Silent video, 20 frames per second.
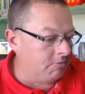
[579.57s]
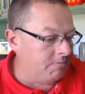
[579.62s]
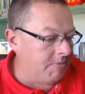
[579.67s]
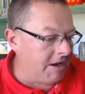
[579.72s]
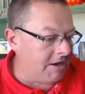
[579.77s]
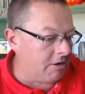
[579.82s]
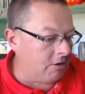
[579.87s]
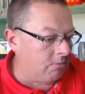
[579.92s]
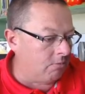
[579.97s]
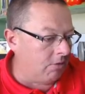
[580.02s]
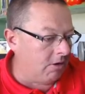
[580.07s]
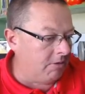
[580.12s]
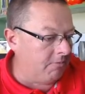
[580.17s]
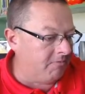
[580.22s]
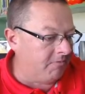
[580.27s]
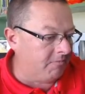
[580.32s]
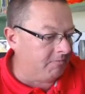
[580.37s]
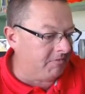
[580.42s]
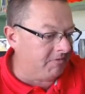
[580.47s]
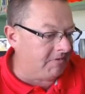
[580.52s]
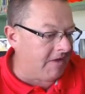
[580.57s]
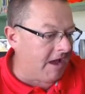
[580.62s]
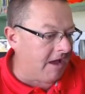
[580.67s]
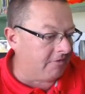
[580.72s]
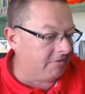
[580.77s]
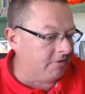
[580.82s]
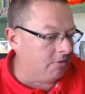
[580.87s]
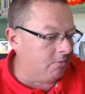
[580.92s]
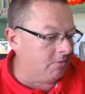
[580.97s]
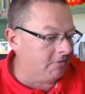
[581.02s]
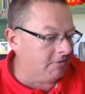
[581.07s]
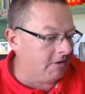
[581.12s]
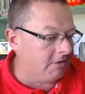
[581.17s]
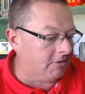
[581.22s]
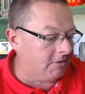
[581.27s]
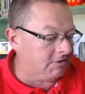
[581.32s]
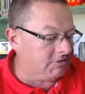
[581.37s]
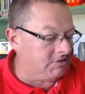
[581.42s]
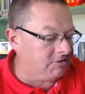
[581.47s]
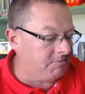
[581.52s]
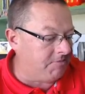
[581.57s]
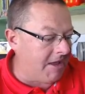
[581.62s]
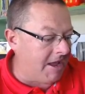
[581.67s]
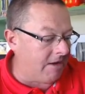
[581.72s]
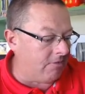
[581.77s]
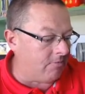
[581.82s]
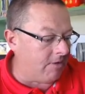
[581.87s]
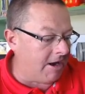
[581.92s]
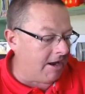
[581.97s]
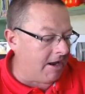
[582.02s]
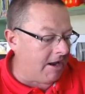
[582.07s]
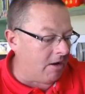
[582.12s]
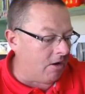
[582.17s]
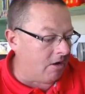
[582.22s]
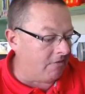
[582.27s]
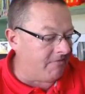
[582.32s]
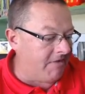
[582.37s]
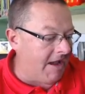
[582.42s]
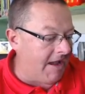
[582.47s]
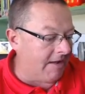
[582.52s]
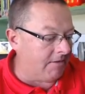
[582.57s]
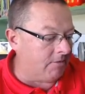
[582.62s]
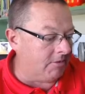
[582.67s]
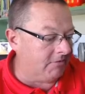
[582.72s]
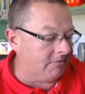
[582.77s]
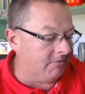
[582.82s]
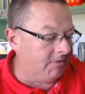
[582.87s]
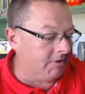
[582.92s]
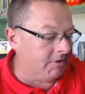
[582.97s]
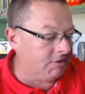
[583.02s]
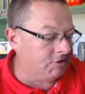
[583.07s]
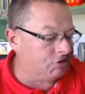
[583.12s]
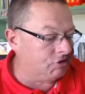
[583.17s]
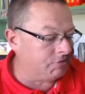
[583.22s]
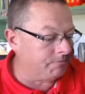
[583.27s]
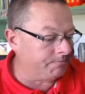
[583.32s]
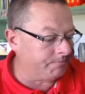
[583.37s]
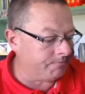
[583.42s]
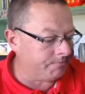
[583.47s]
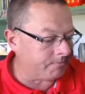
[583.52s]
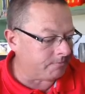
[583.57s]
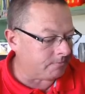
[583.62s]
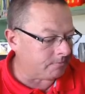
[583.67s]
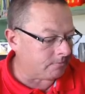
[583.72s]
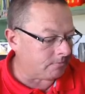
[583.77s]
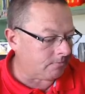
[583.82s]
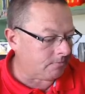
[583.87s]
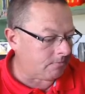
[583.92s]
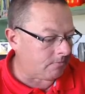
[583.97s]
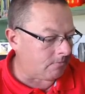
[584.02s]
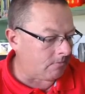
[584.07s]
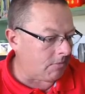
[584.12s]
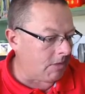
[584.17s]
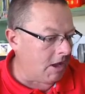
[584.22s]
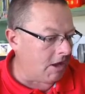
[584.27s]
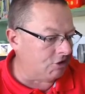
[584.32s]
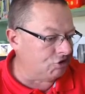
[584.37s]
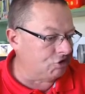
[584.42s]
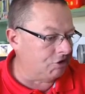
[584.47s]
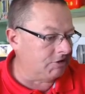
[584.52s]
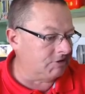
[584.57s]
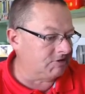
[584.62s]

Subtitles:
make our run from south to north. Doesn't look too bad right now off Hatteras Village, as you can